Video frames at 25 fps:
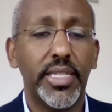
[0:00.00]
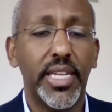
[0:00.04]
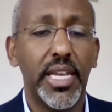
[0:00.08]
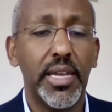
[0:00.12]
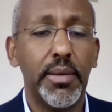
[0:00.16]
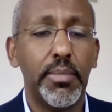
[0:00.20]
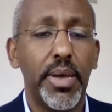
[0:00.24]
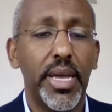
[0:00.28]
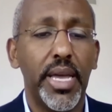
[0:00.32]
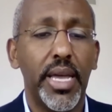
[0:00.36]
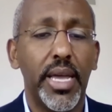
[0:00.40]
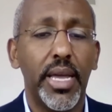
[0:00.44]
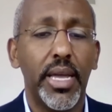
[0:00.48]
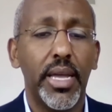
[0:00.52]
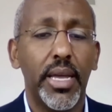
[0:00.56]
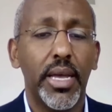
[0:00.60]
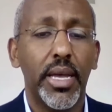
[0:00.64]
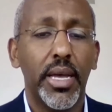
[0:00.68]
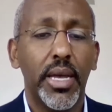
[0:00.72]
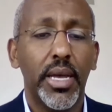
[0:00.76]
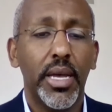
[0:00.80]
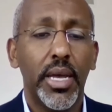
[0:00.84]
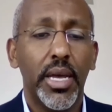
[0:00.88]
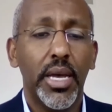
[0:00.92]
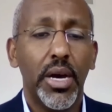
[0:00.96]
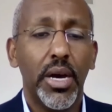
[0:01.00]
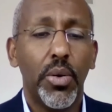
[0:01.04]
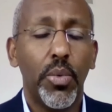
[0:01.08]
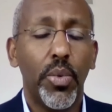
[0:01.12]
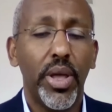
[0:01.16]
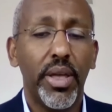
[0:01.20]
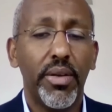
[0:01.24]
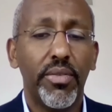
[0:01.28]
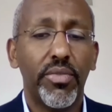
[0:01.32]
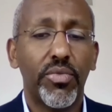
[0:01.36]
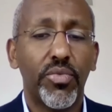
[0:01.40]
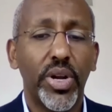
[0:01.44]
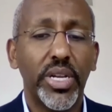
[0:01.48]
TB,
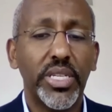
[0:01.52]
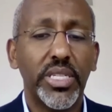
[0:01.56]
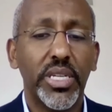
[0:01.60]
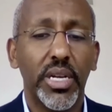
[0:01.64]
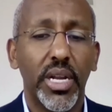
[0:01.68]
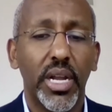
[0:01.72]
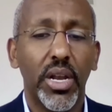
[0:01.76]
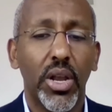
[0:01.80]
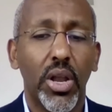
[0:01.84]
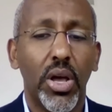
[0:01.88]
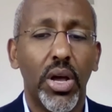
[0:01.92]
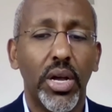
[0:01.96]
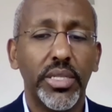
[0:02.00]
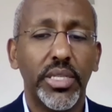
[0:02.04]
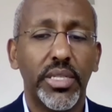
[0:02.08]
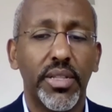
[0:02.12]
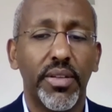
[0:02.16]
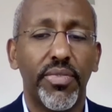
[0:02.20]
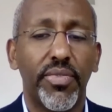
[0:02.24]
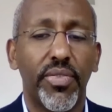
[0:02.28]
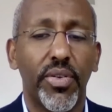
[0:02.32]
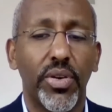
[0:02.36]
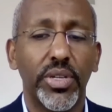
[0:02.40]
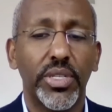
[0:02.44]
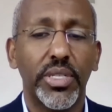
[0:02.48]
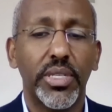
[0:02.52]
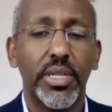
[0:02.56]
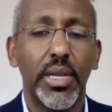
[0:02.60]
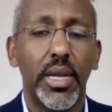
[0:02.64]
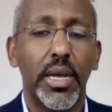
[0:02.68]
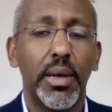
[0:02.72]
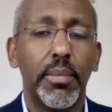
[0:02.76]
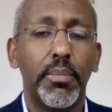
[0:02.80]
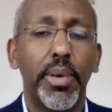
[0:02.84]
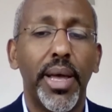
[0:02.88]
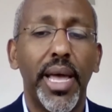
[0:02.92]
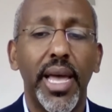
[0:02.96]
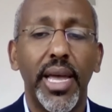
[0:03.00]
we've recently launched the first
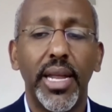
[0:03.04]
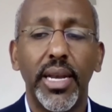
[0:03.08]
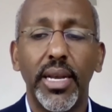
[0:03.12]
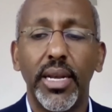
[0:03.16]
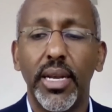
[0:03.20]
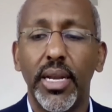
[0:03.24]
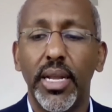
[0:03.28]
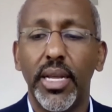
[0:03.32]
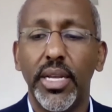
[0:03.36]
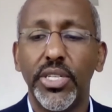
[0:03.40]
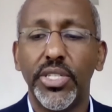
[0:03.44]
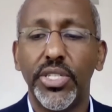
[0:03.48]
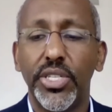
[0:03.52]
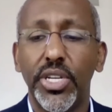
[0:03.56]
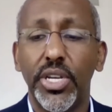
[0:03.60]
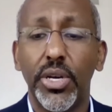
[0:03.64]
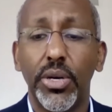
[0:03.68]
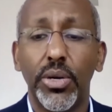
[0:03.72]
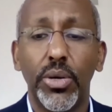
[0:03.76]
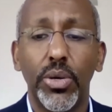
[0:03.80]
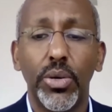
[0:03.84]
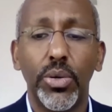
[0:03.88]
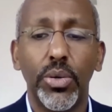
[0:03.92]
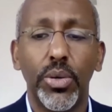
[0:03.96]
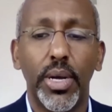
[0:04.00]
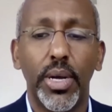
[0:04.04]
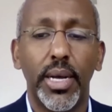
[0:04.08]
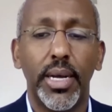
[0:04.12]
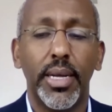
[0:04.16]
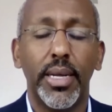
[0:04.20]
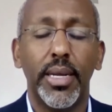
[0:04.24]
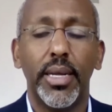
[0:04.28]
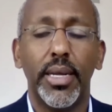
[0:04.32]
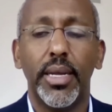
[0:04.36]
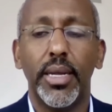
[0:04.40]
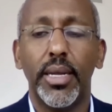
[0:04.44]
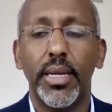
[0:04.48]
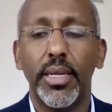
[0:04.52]

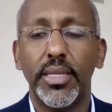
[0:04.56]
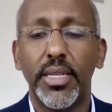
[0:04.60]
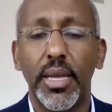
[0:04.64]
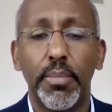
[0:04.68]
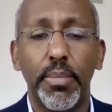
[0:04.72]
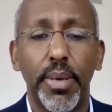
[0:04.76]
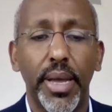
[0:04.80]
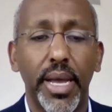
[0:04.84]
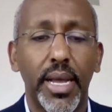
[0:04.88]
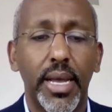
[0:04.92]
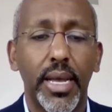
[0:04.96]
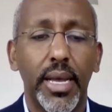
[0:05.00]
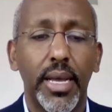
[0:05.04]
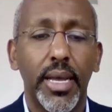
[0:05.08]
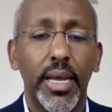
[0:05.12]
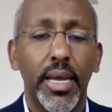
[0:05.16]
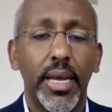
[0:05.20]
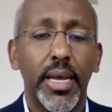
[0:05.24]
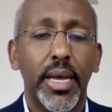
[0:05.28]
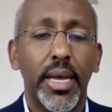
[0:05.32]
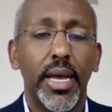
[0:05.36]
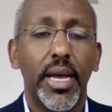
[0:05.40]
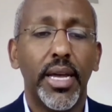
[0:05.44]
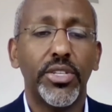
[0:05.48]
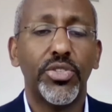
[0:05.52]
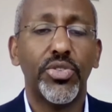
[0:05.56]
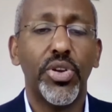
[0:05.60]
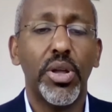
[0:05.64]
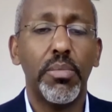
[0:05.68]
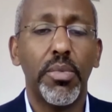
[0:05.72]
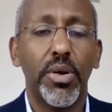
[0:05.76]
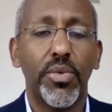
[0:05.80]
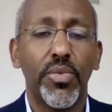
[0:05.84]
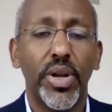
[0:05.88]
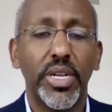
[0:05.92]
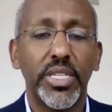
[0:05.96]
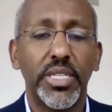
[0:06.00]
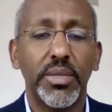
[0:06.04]
pan-genotypic
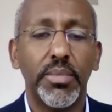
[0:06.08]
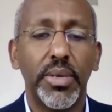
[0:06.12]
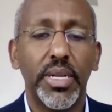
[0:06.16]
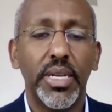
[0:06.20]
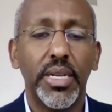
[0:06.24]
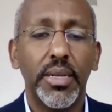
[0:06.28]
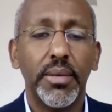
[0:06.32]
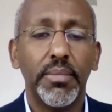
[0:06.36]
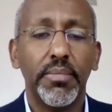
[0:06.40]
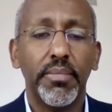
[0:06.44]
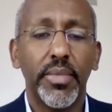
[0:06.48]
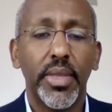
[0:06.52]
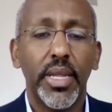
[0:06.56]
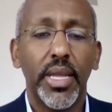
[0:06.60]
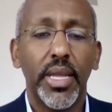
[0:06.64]
treatment regimen